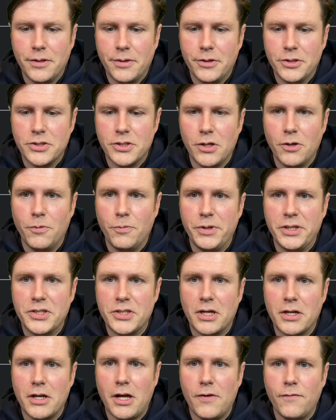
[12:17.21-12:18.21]
So we
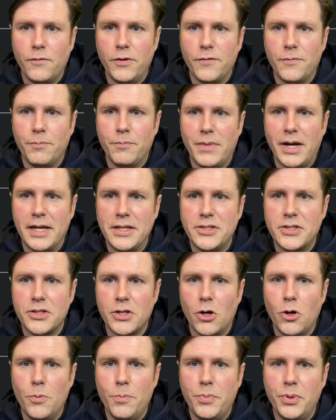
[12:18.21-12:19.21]
start off with my
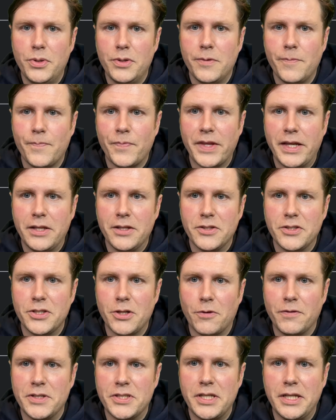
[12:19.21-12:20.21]
scope, and you can
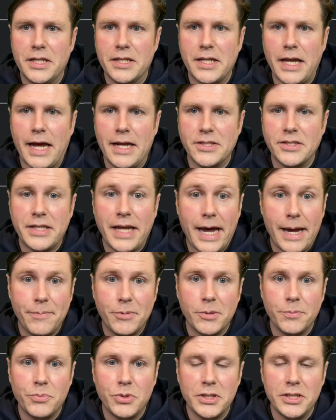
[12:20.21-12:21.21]
already see it has tab
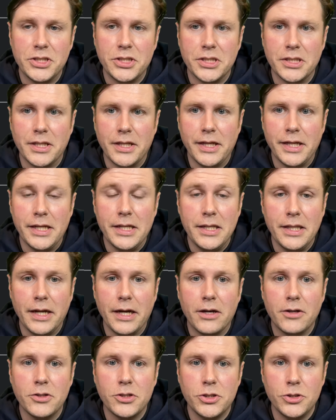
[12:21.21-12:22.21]
completion in
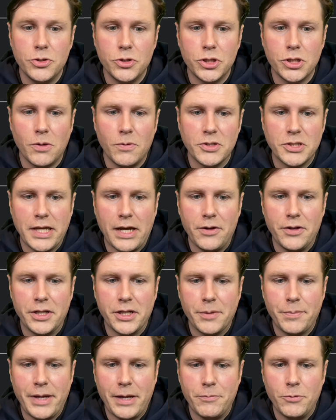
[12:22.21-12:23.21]
there to show us how the
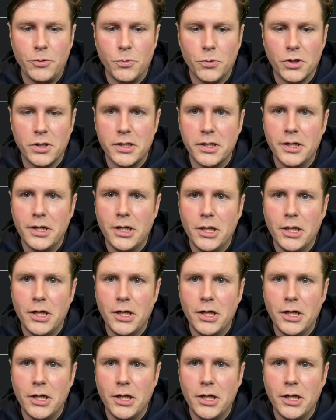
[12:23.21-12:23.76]
command will work.